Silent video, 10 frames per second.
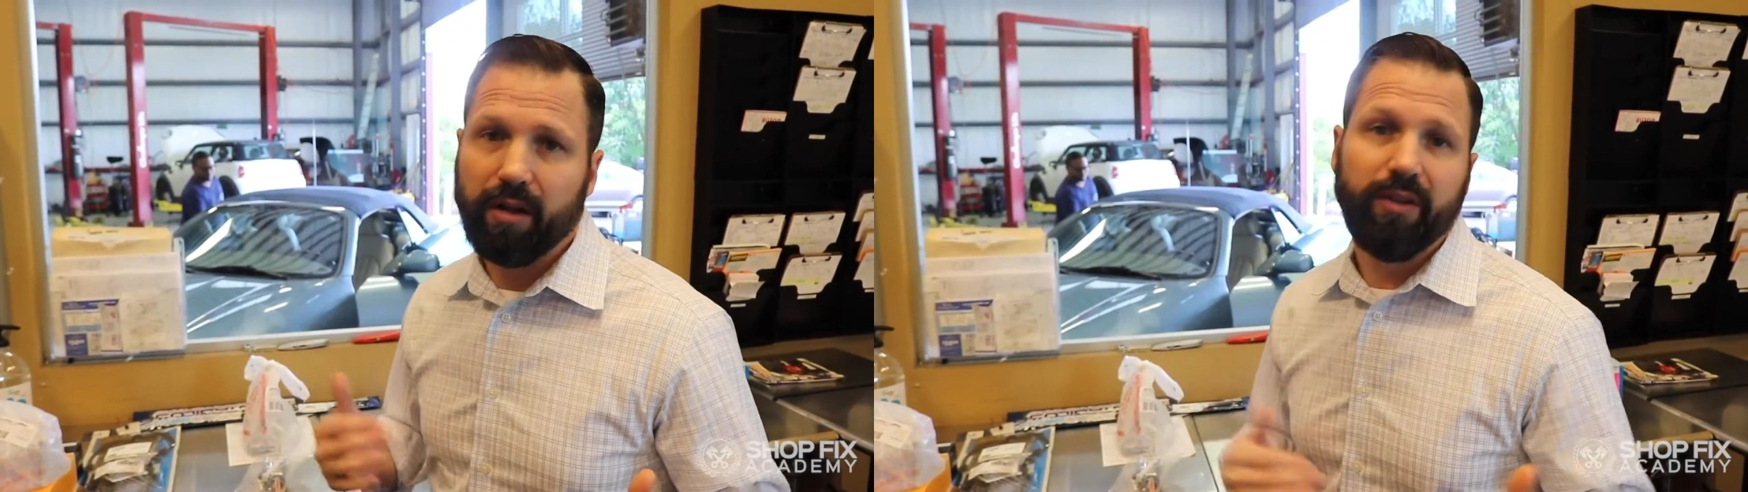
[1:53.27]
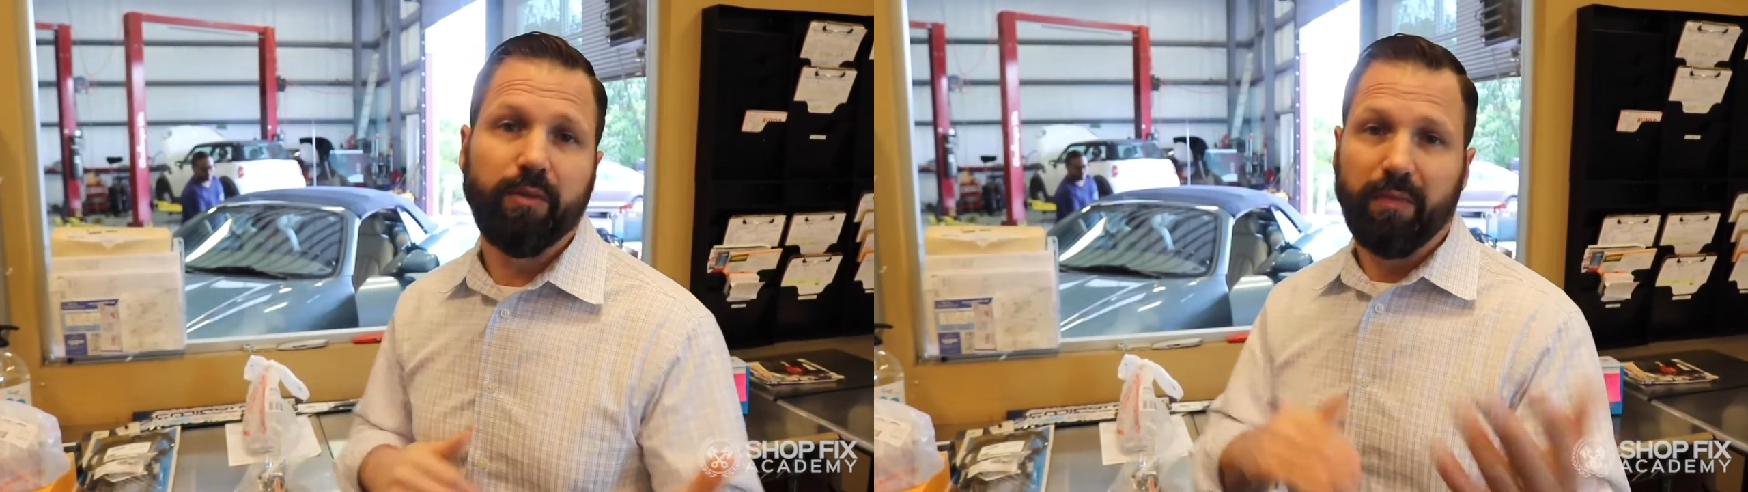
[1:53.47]

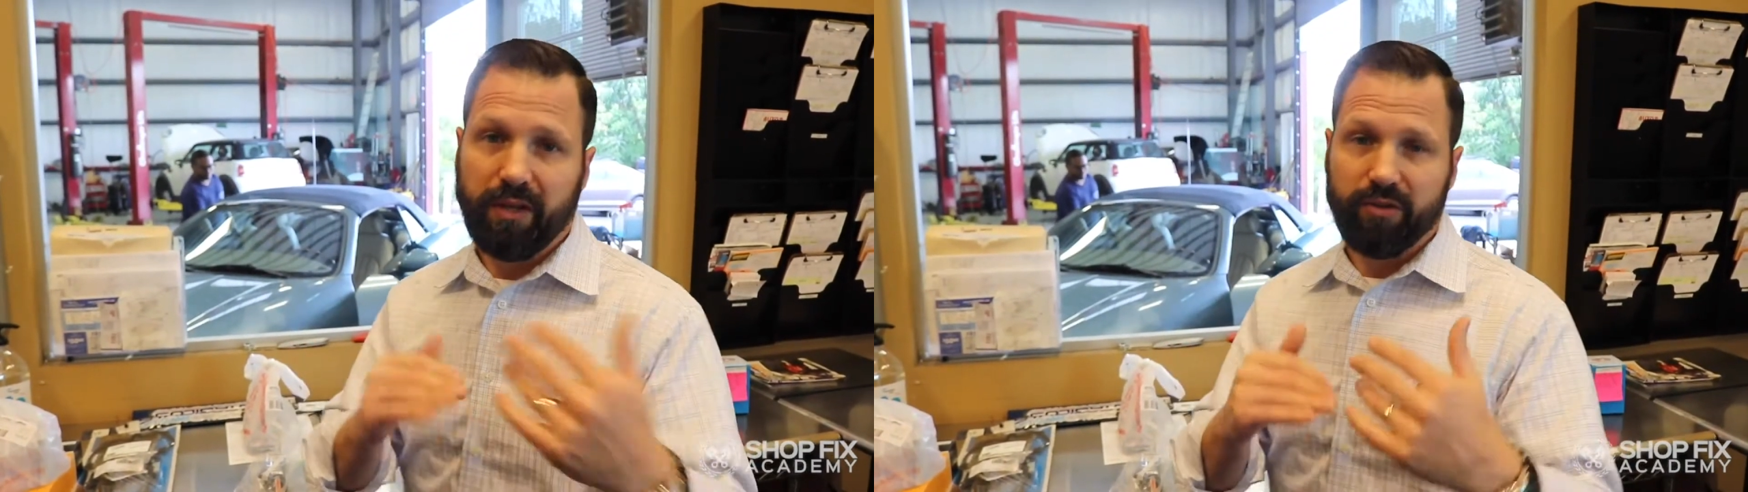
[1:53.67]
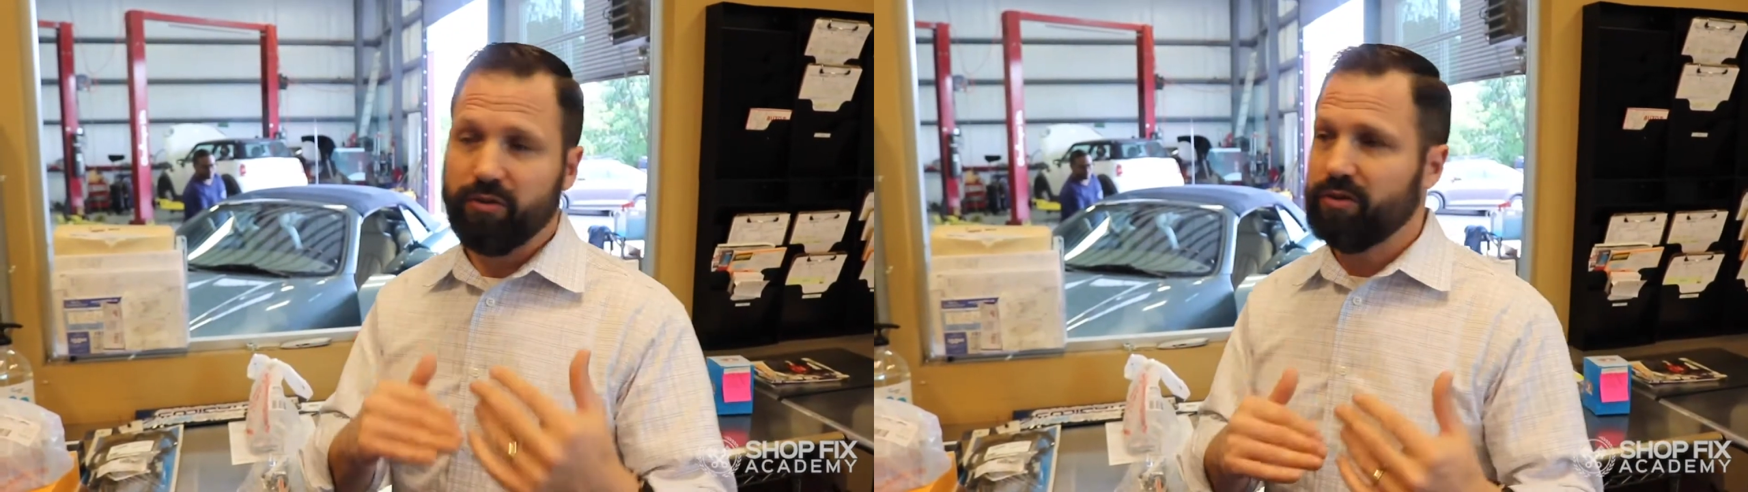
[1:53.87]
and then
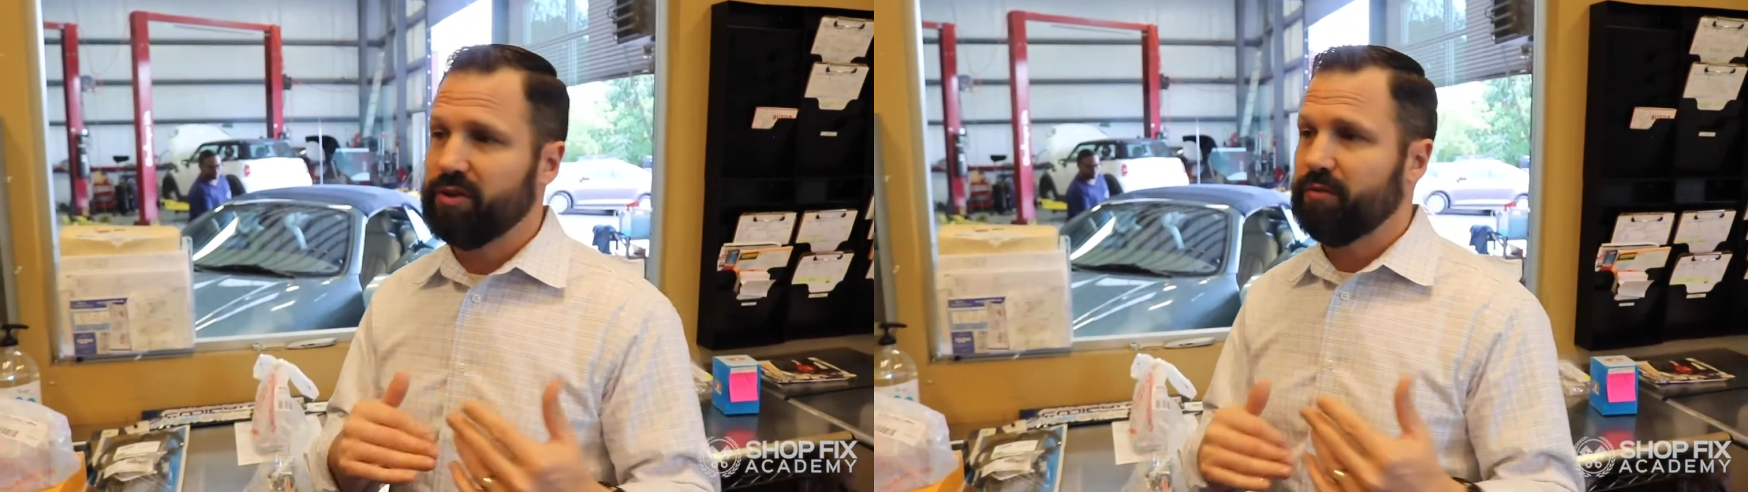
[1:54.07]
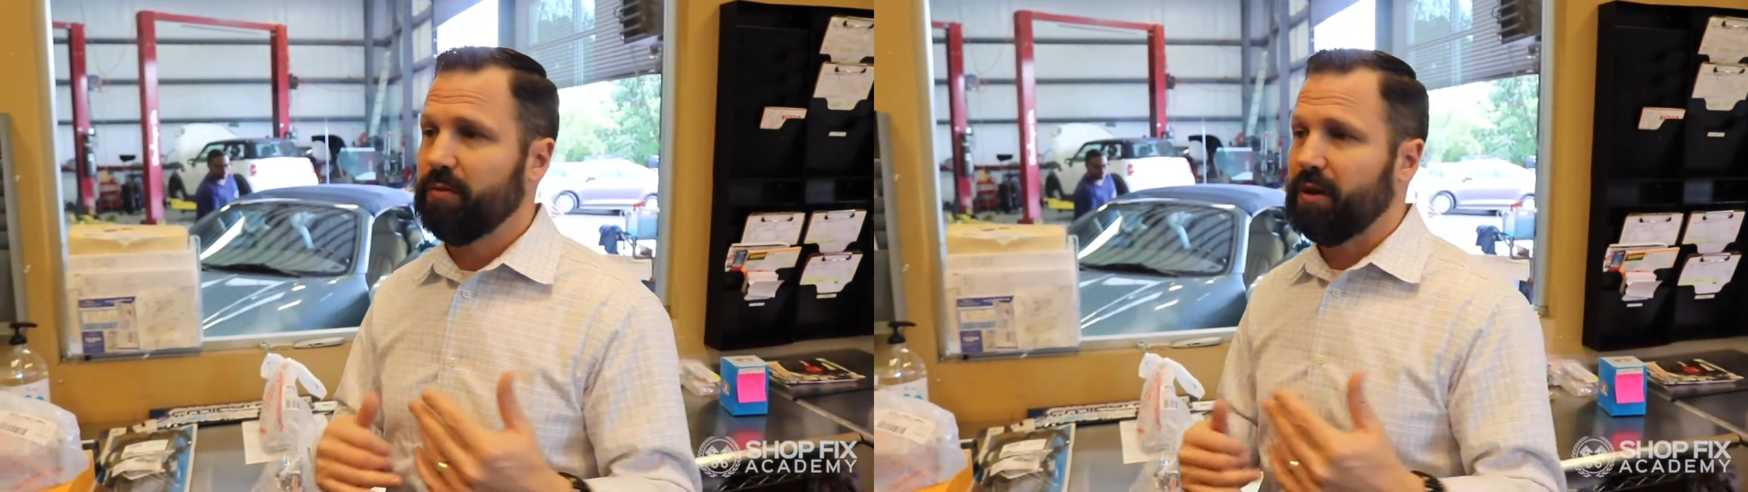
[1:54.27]
make your
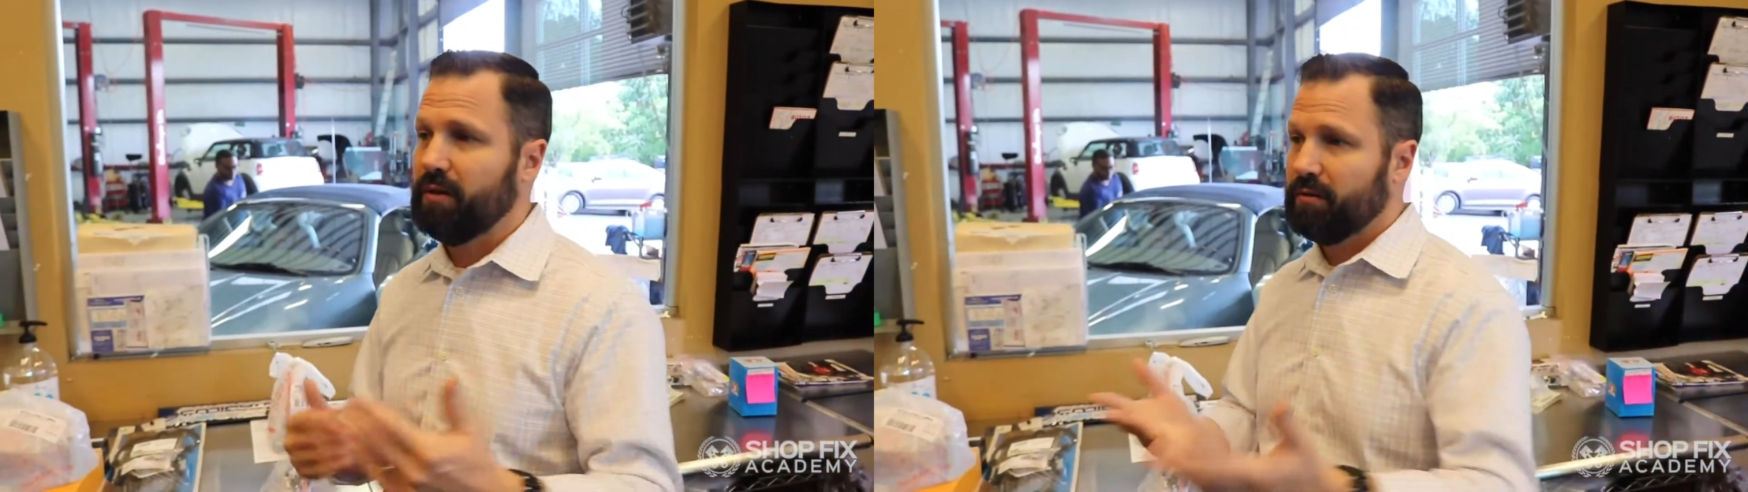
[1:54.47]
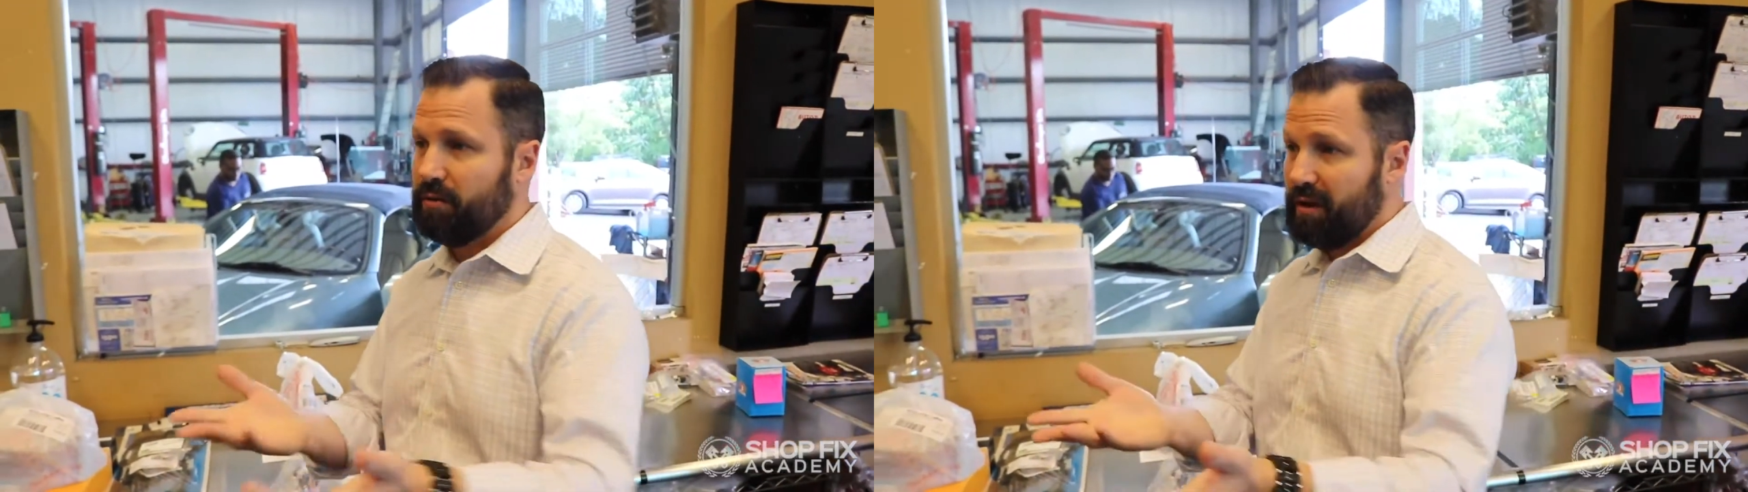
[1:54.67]
choices from there,
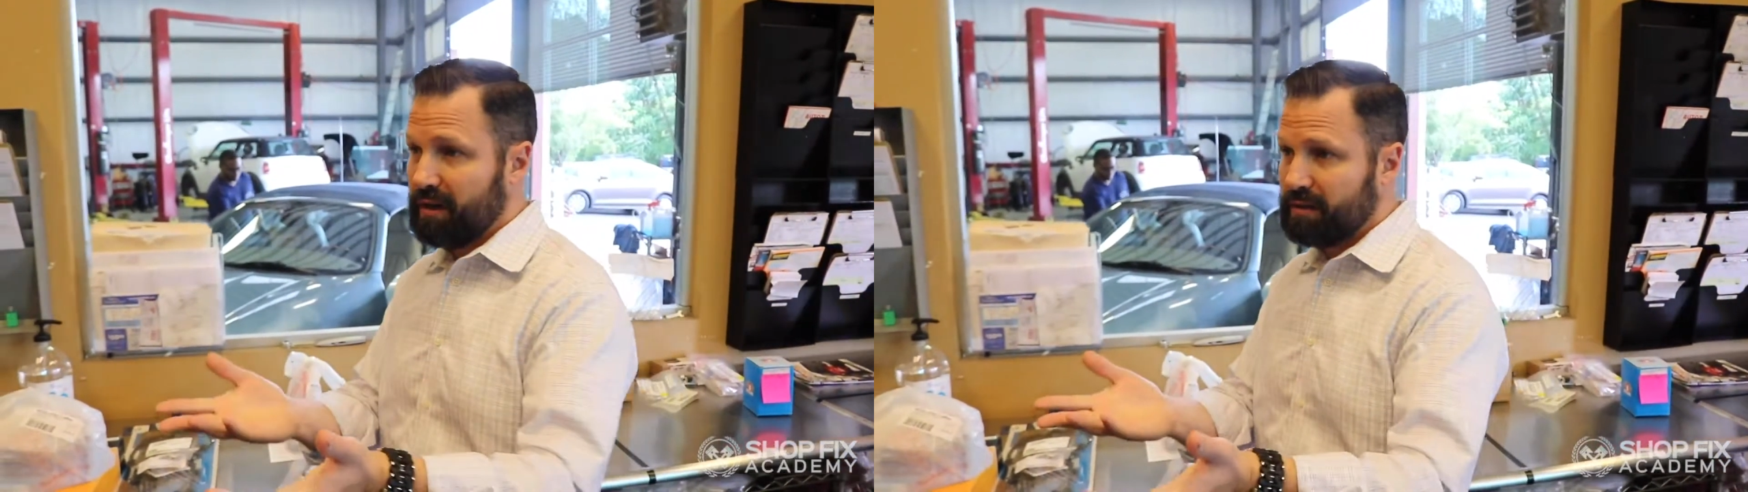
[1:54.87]
correct?